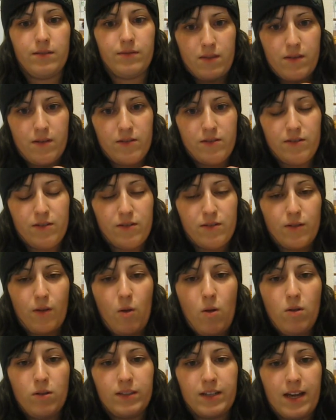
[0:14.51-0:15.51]
There's this
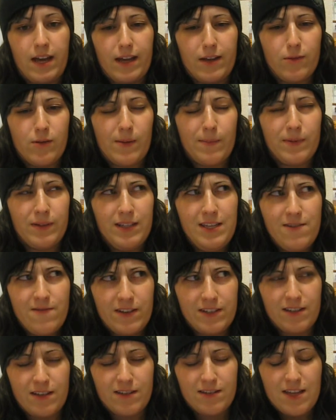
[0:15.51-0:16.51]
old guy who I believe
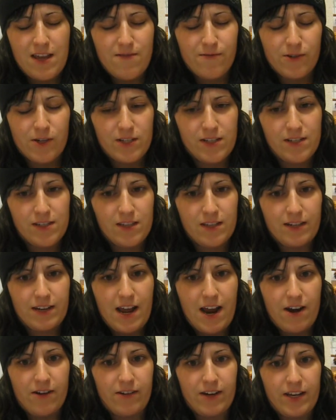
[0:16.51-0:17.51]
has the same voice as the
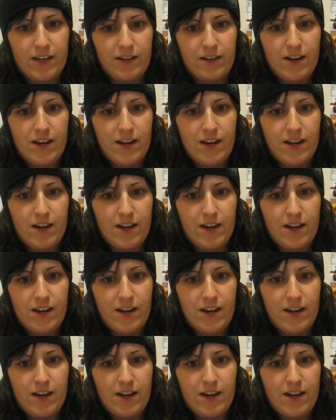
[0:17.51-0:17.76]
narrator,